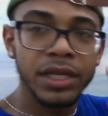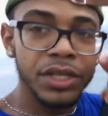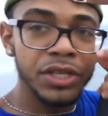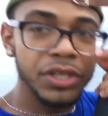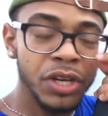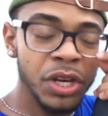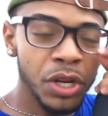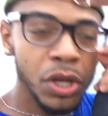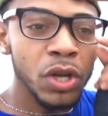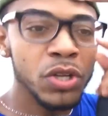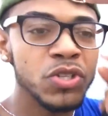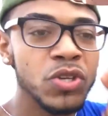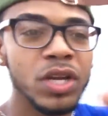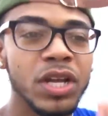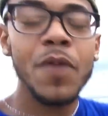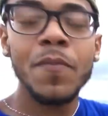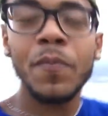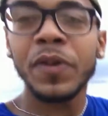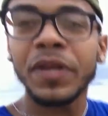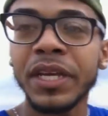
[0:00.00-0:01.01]
You're gonna go to a
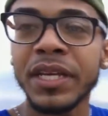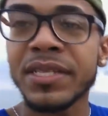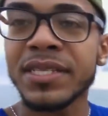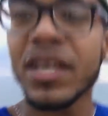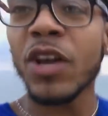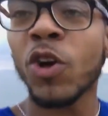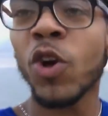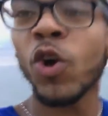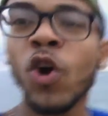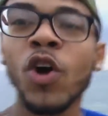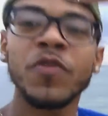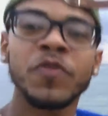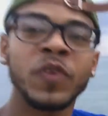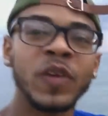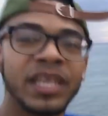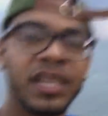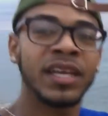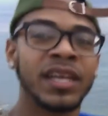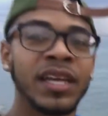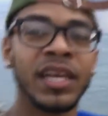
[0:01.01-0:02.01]
company and sell
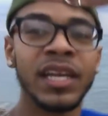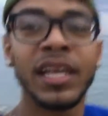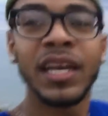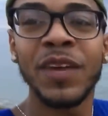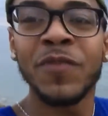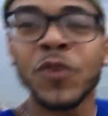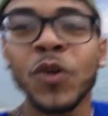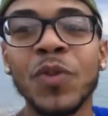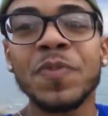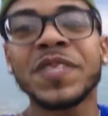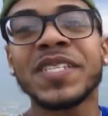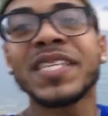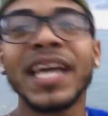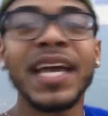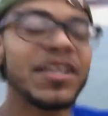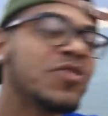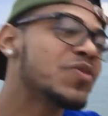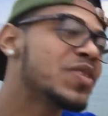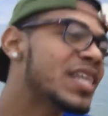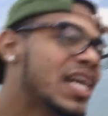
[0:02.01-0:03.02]
coffee? If you're upset
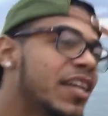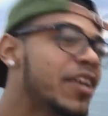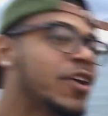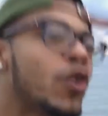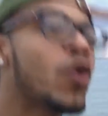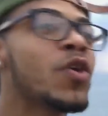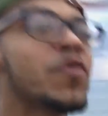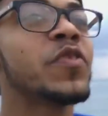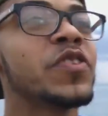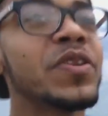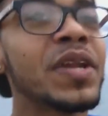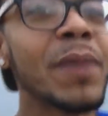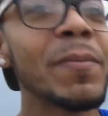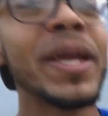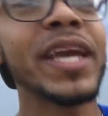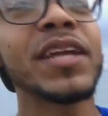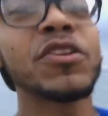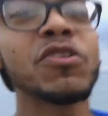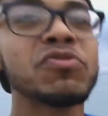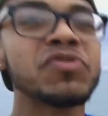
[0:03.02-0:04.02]
and you're selling coffee, you're not
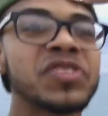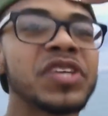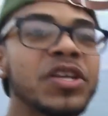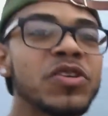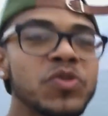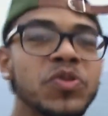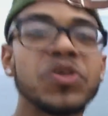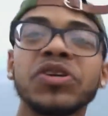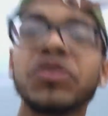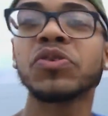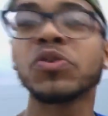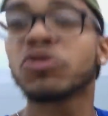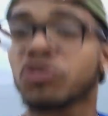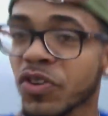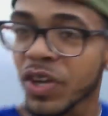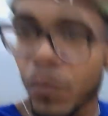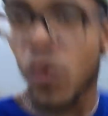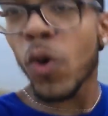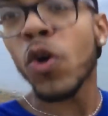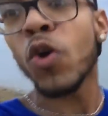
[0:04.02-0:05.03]
making no sales, you're gonna do
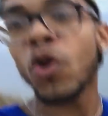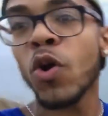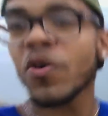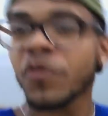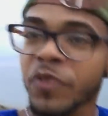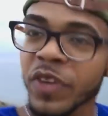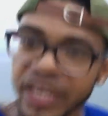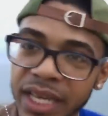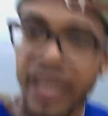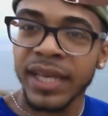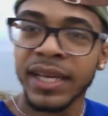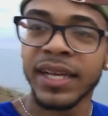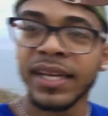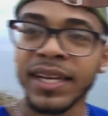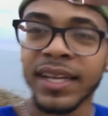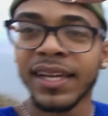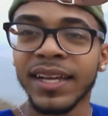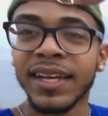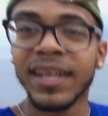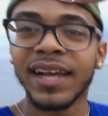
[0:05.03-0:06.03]
drink more coffee?
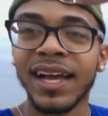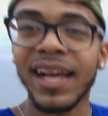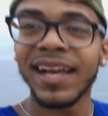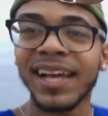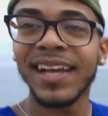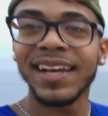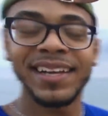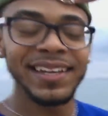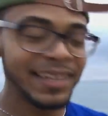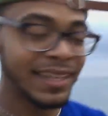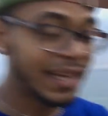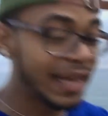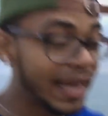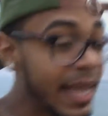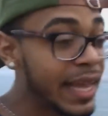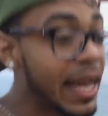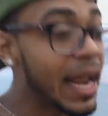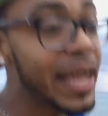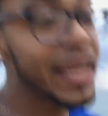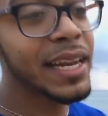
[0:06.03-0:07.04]
Huh?
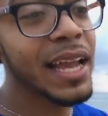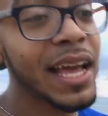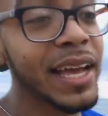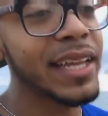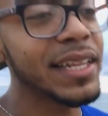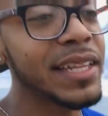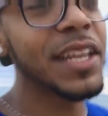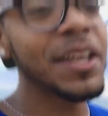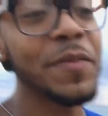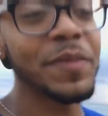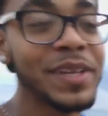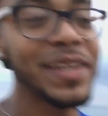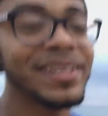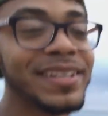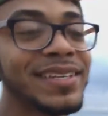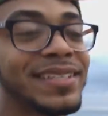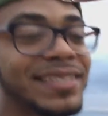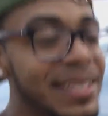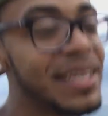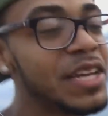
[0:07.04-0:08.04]
Hey, I ain't knocking them
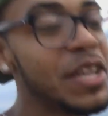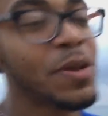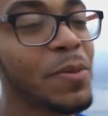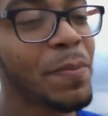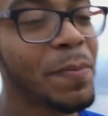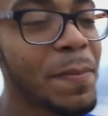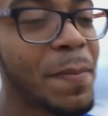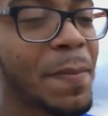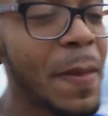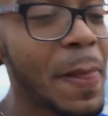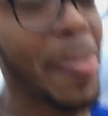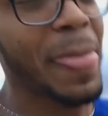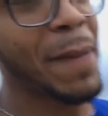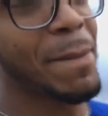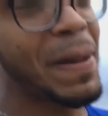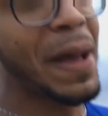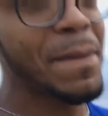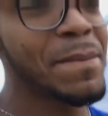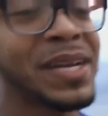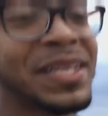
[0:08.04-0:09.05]
because
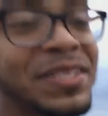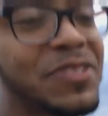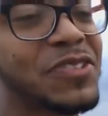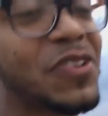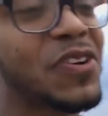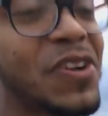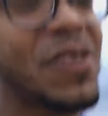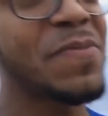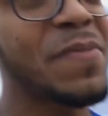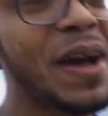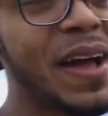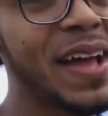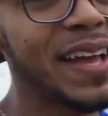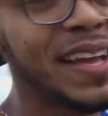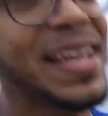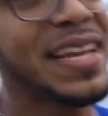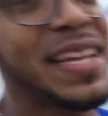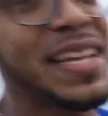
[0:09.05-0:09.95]
my mentor, my